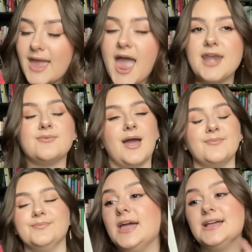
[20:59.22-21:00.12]
anyway,
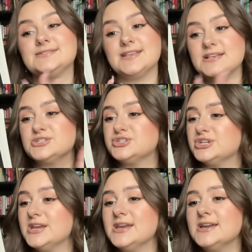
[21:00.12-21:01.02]
it says
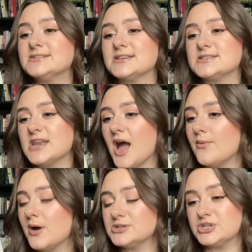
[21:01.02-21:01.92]
she does not
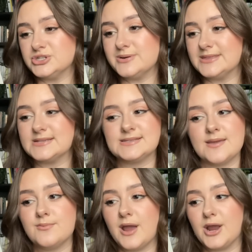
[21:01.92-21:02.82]
want to do it the
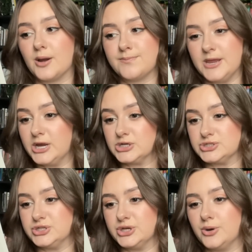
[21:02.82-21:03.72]
same way her peers
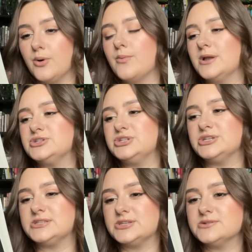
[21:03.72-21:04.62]
do when she
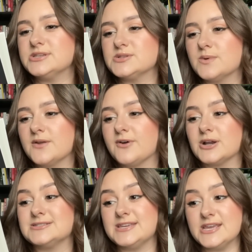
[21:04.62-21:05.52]
seduces one of
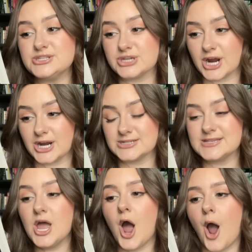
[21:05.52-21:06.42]
her teachers,
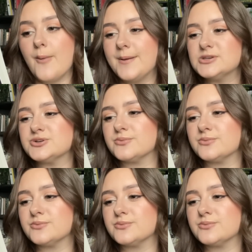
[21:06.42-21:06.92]
hoping to